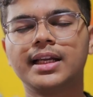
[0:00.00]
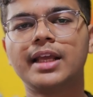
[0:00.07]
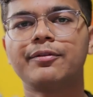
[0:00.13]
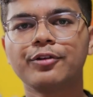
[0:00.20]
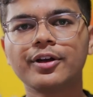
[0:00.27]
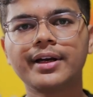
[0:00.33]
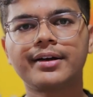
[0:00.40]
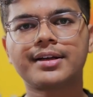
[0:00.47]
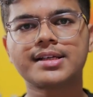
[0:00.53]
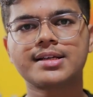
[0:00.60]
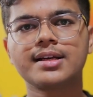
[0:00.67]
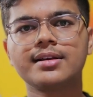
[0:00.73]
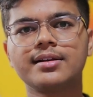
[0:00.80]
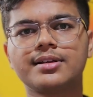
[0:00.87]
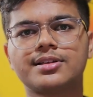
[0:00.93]
If you're
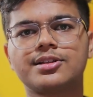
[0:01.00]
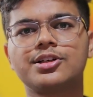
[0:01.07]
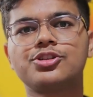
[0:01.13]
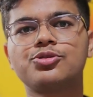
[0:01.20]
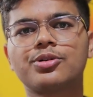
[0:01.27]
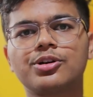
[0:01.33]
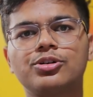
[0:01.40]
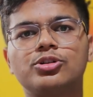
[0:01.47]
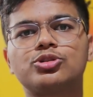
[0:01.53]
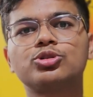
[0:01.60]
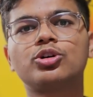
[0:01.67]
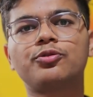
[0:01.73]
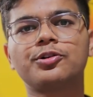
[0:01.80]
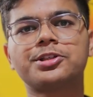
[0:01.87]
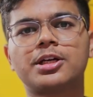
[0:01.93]
interested in research, you can
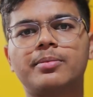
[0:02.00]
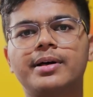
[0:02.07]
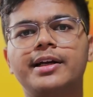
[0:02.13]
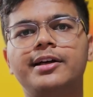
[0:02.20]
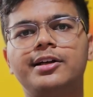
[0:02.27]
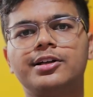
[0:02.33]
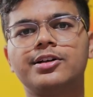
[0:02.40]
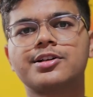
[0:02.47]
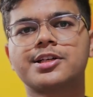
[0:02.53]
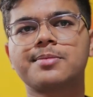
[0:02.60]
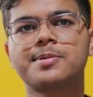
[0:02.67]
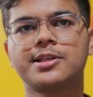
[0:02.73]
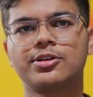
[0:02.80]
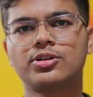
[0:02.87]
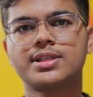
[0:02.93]
also go for summer
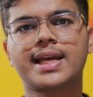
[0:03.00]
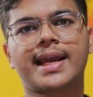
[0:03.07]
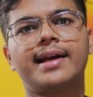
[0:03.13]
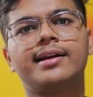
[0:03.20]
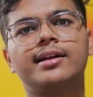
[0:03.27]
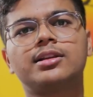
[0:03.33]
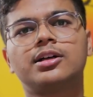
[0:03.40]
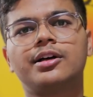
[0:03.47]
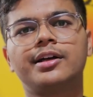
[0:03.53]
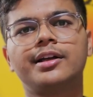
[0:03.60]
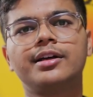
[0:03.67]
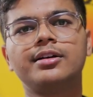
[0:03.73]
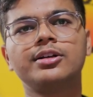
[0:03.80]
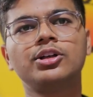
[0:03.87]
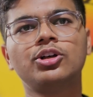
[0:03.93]
internships in your second and third
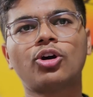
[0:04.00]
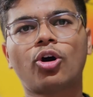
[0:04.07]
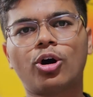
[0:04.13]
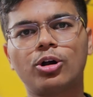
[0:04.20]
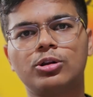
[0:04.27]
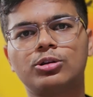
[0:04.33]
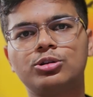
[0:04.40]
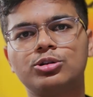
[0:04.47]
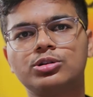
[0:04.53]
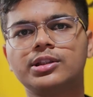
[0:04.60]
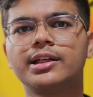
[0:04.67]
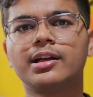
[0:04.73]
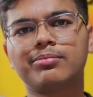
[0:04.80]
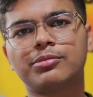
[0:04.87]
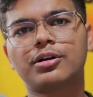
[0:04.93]
year. Although
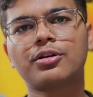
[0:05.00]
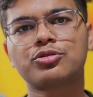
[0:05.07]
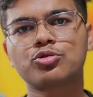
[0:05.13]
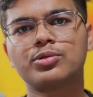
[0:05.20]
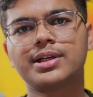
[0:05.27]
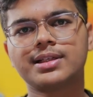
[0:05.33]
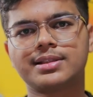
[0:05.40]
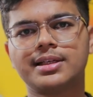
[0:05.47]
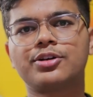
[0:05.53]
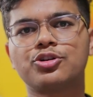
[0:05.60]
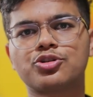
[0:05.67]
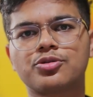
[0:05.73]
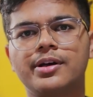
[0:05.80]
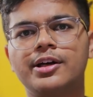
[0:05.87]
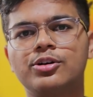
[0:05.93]
the number of students that
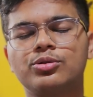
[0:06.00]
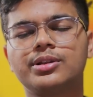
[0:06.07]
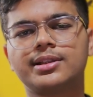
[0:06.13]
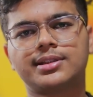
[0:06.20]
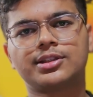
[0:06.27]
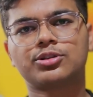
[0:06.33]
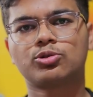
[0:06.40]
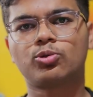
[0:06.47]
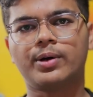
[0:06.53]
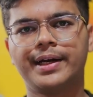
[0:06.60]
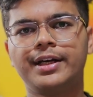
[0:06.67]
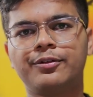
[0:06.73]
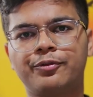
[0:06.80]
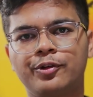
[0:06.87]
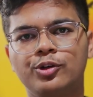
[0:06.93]
usually do this is
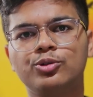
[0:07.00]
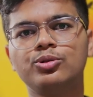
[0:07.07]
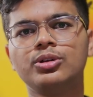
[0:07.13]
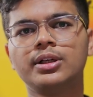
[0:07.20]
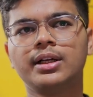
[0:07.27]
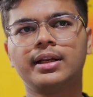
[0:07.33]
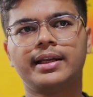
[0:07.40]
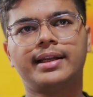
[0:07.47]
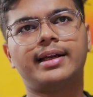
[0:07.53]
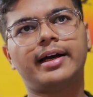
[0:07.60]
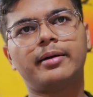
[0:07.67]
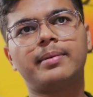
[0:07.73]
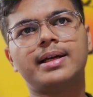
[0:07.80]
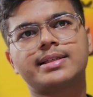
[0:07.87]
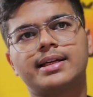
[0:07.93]
quite few. In
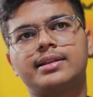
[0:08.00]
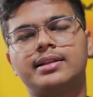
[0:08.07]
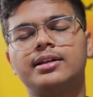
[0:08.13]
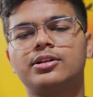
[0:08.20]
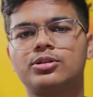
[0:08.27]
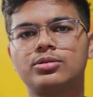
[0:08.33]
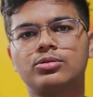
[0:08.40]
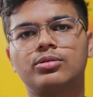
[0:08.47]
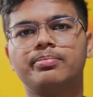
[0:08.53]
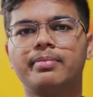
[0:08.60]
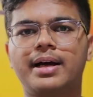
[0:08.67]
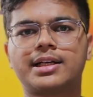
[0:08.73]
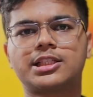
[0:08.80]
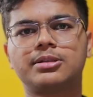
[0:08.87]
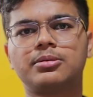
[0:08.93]
our batch, I think
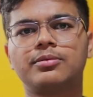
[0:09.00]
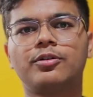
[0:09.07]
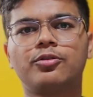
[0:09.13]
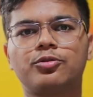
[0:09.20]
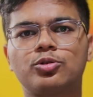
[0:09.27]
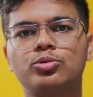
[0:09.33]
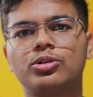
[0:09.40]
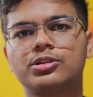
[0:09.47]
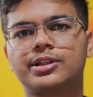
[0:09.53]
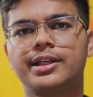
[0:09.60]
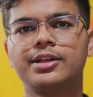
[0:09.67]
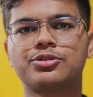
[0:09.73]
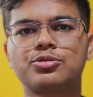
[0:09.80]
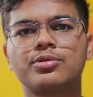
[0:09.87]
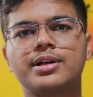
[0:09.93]
maximum of 2 or
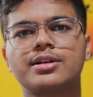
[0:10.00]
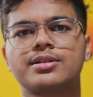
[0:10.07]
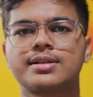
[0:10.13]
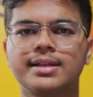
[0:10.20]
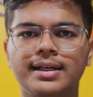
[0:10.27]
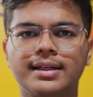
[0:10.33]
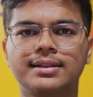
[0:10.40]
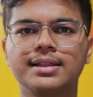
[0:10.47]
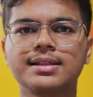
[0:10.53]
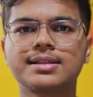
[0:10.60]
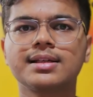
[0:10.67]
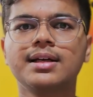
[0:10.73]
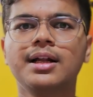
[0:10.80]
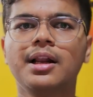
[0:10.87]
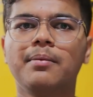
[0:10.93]
3 students did
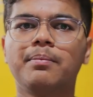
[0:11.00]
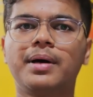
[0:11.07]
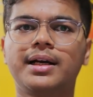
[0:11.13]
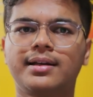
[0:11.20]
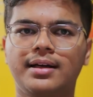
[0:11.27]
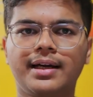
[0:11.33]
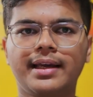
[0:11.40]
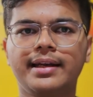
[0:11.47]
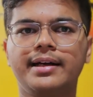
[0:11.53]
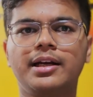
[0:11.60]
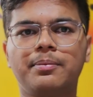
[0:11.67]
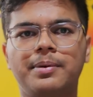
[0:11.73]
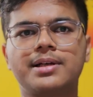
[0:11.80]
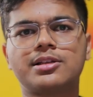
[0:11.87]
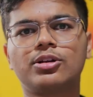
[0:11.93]
this. But again, it
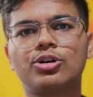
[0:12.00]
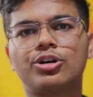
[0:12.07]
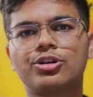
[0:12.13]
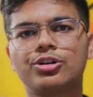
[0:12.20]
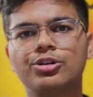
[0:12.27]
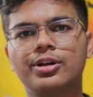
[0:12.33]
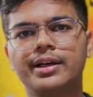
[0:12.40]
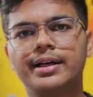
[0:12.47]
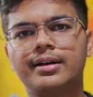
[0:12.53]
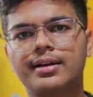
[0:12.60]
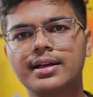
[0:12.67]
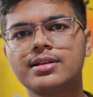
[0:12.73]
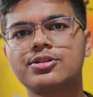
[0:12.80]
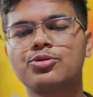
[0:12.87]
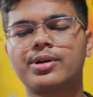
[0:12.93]
depends a lot on your interest.